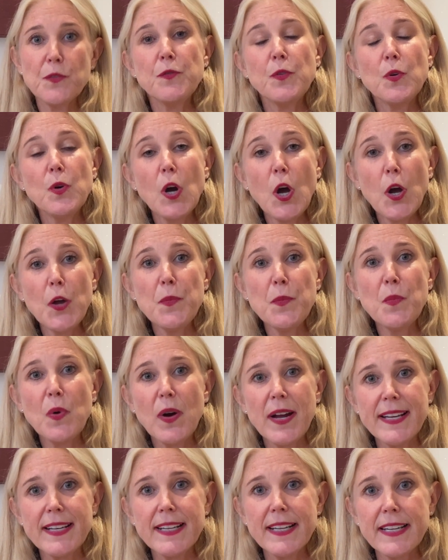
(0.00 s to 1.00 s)
for home
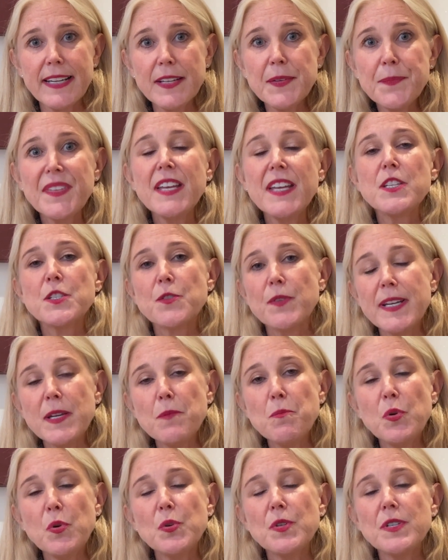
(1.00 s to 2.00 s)
whitening, it's really
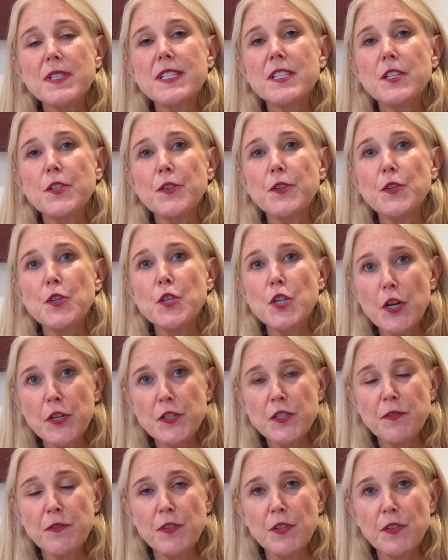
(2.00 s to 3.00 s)
important to note
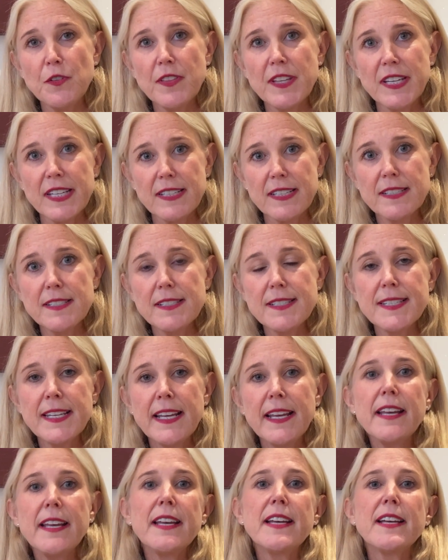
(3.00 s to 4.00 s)
a few things.
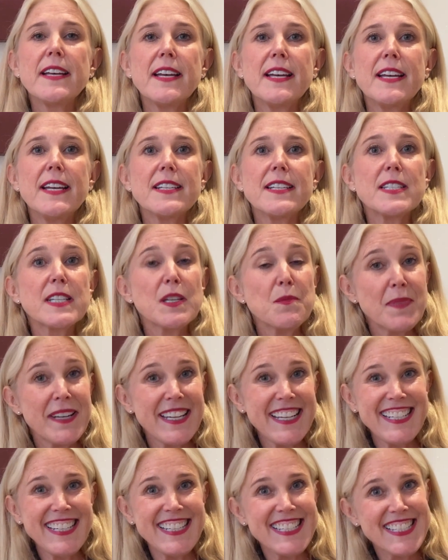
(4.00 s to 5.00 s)
It's
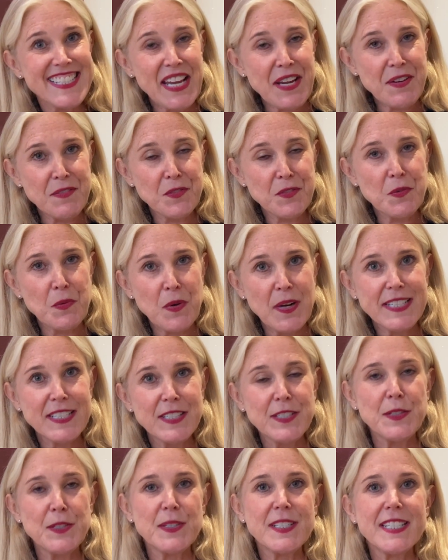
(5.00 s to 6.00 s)
completely safe to whiten
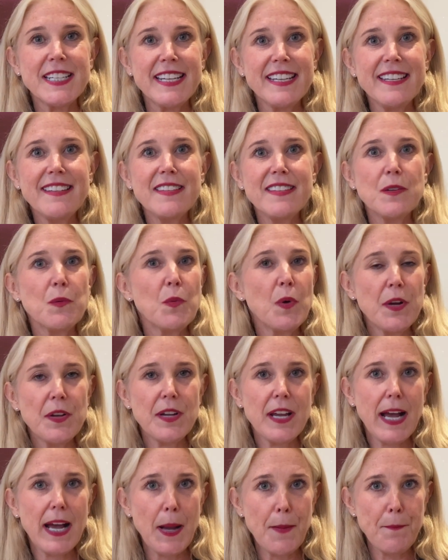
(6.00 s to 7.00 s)
your teeth, it won't
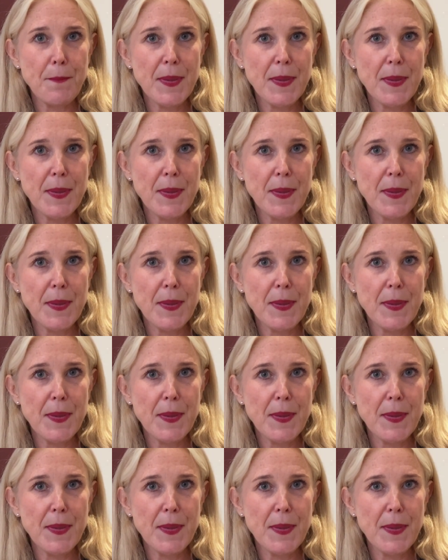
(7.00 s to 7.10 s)
harm